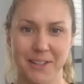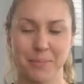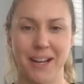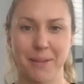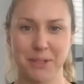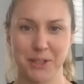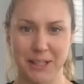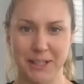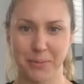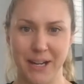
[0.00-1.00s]
My name's
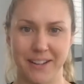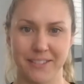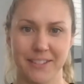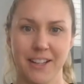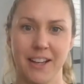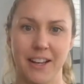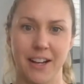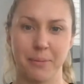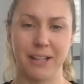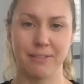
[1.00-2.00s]
Karina Brown, and
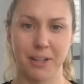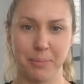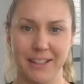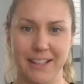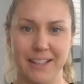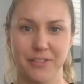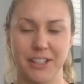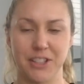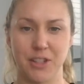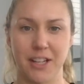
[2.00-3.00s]
I play rugby league for the
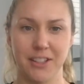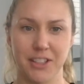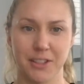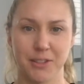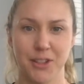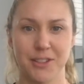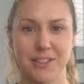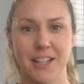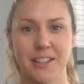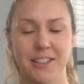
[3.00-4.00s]
Australian
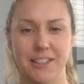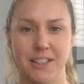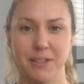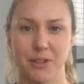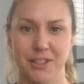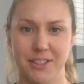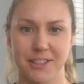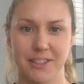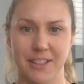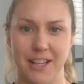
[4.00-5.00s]
Jillaroos, the Sydney
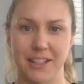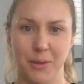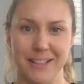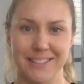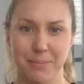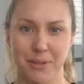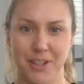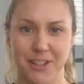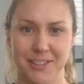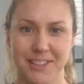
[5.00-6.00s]
Roosters, and the Queensland
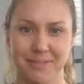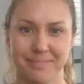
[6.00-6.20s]
Maroons.